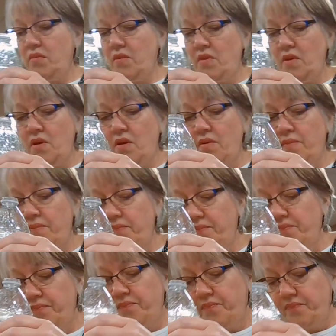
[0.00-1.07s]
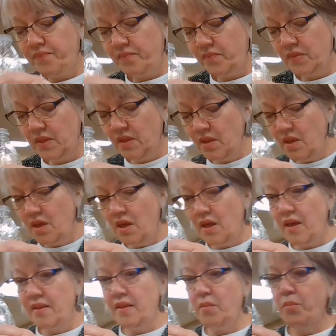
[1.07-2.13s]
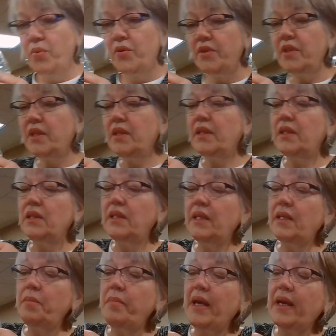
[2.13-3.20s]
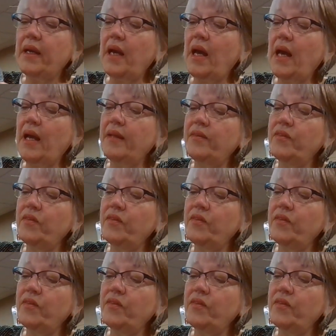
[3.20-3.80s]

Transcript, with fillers: There. And then put the lid back on